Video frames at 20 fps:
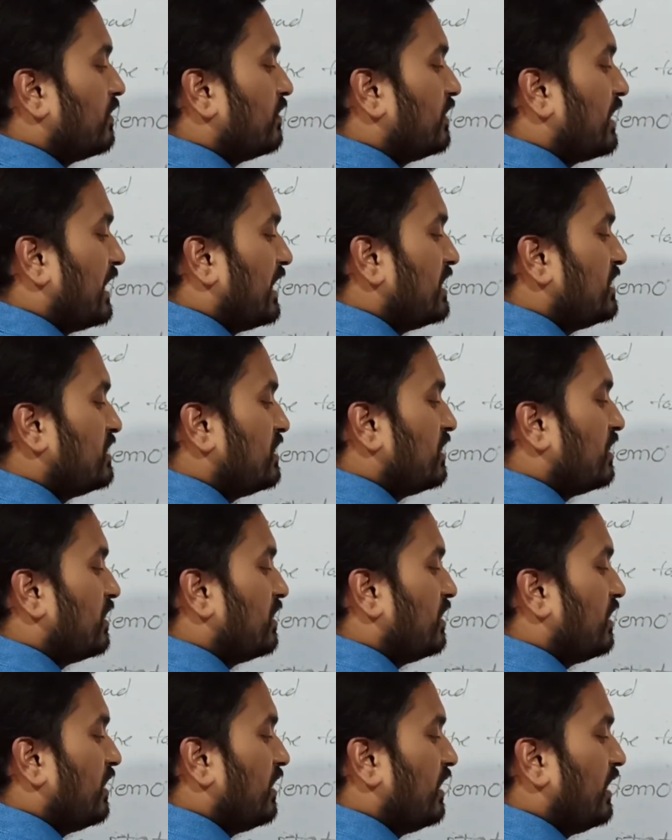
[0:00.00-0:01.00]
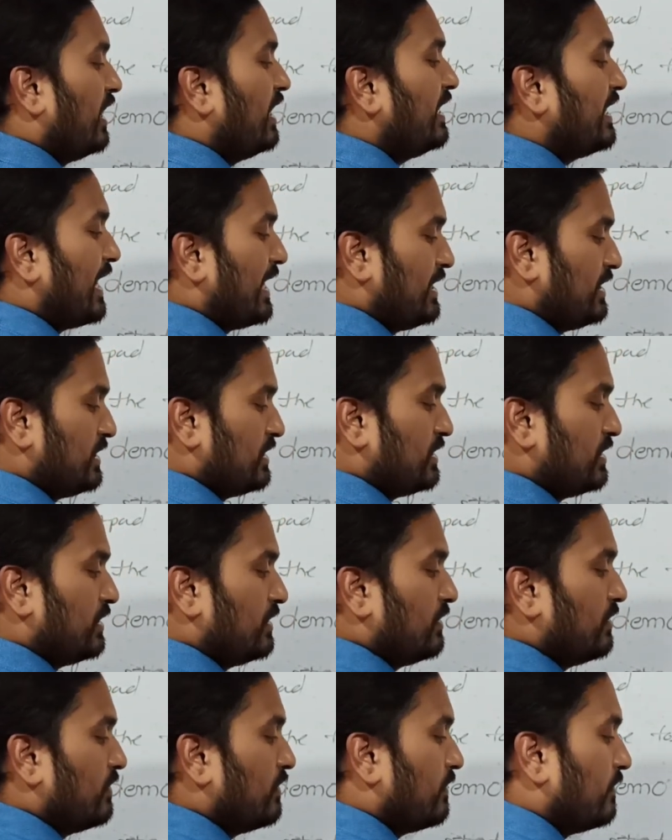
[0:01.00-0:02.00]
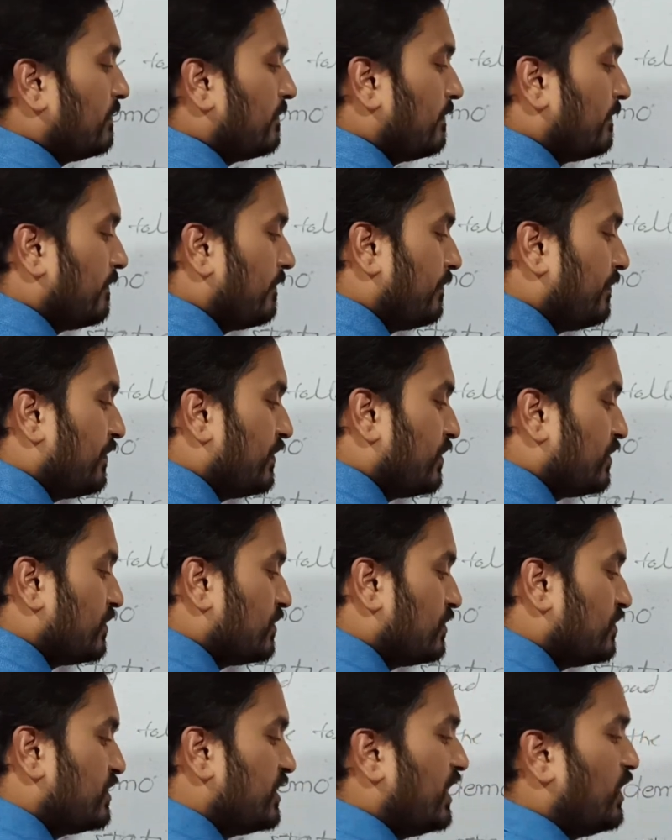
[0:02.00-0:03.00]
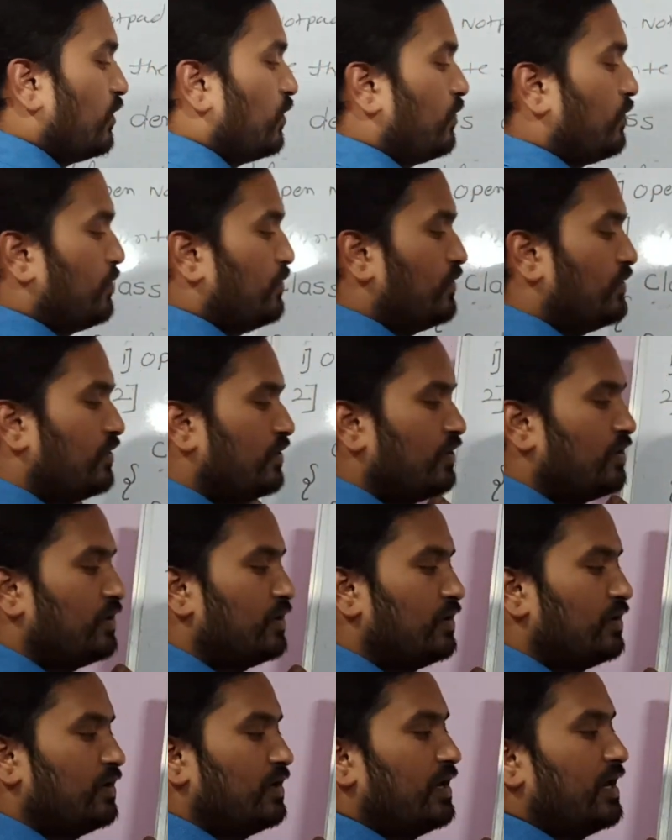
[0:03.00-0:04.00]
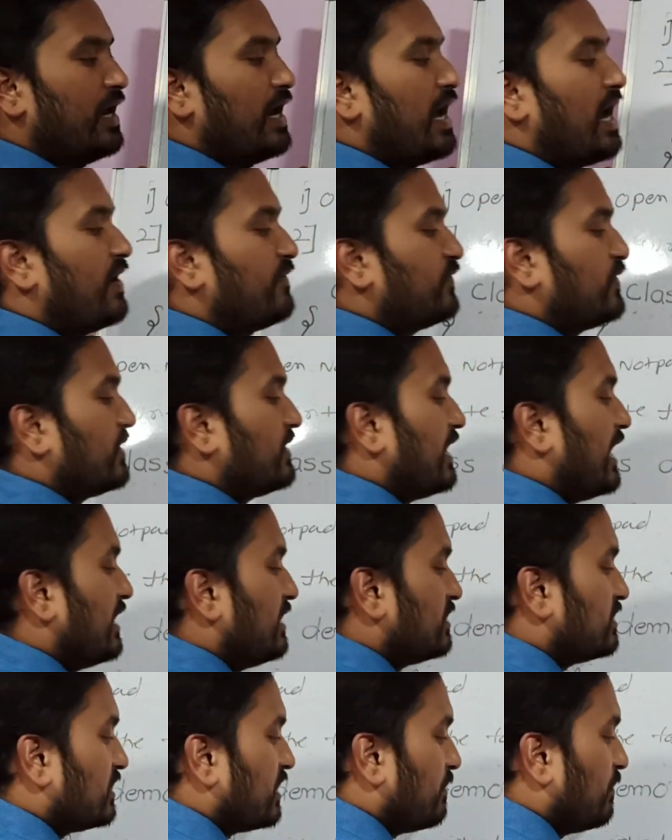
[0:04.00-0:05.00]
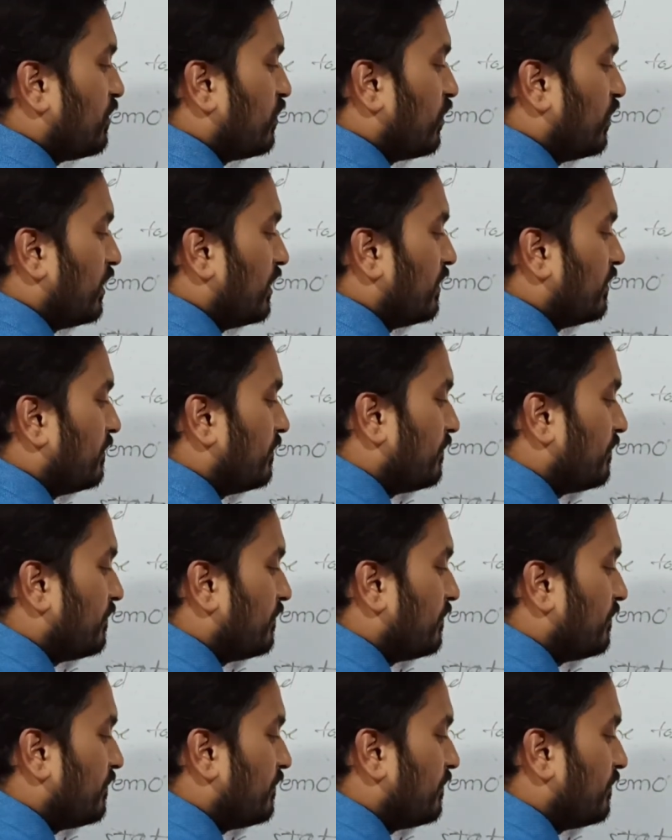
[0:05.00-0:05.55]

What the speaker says: that is index 0. After that, semicolon.